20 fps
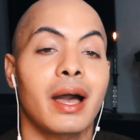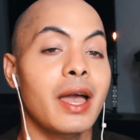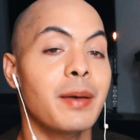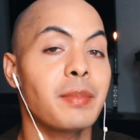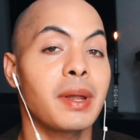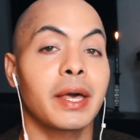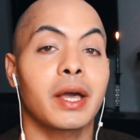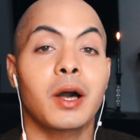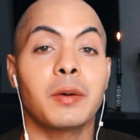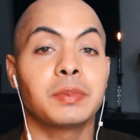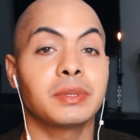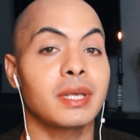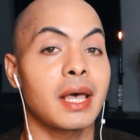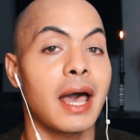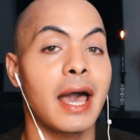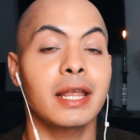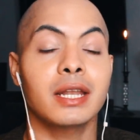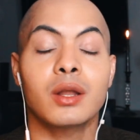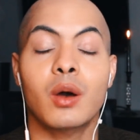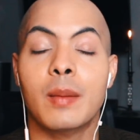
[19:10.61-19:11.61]
I'm like
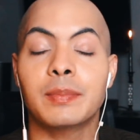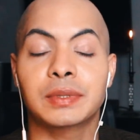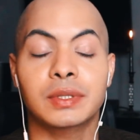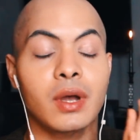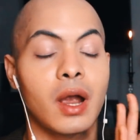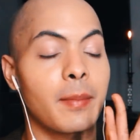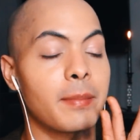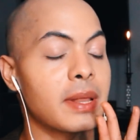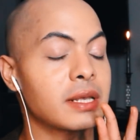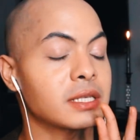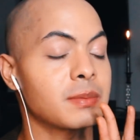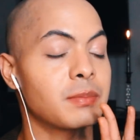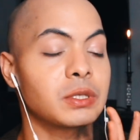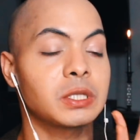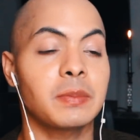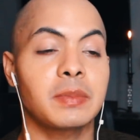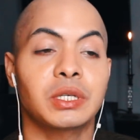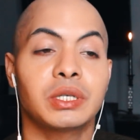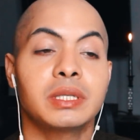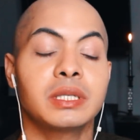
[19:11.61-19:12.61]
upset. I know, I'm sorry, I'm not supposed
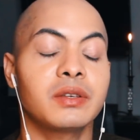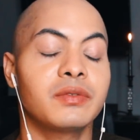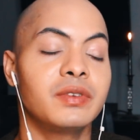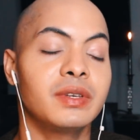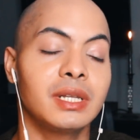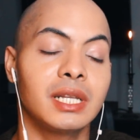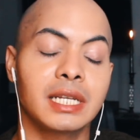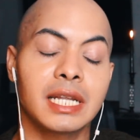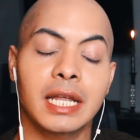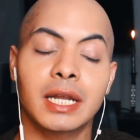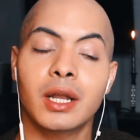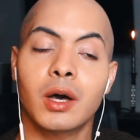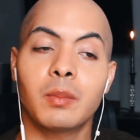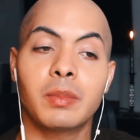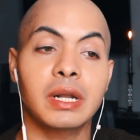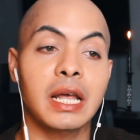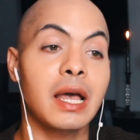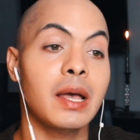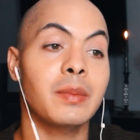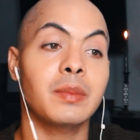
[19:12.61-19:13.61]
to, but she's a villain, I know,
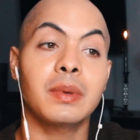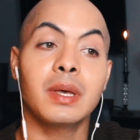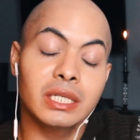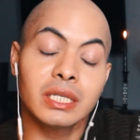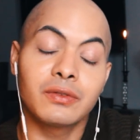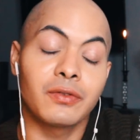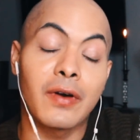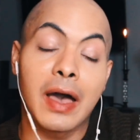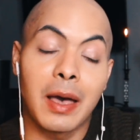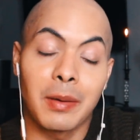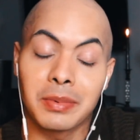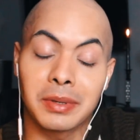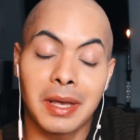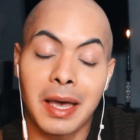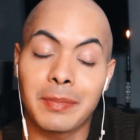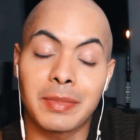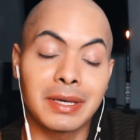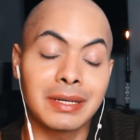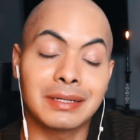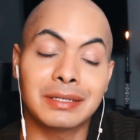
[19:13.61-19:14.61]
but I am. She's fabulous.
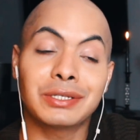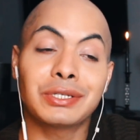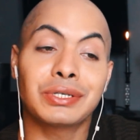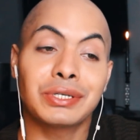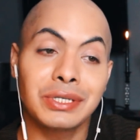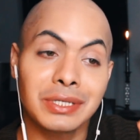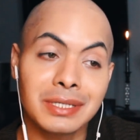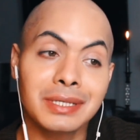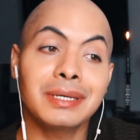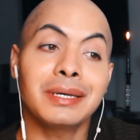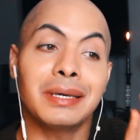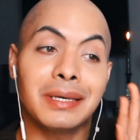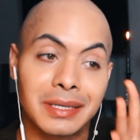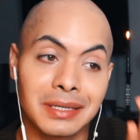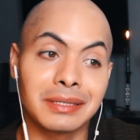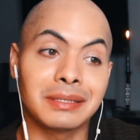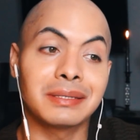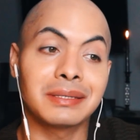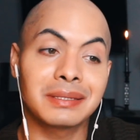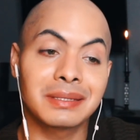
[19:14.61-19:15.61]
I mean, she
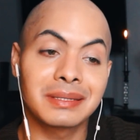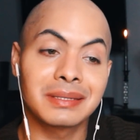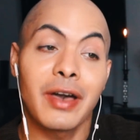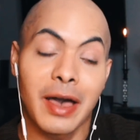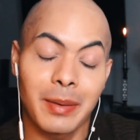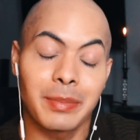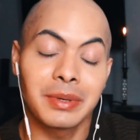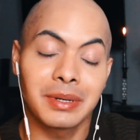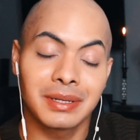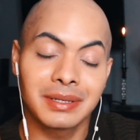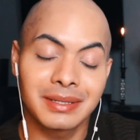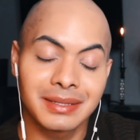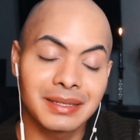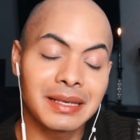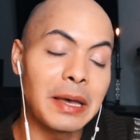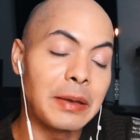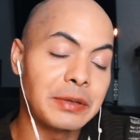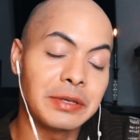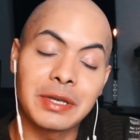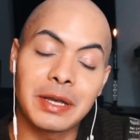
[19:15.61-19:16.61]
is fabulous.
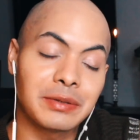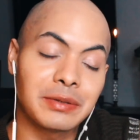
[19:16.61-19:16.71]
Oh!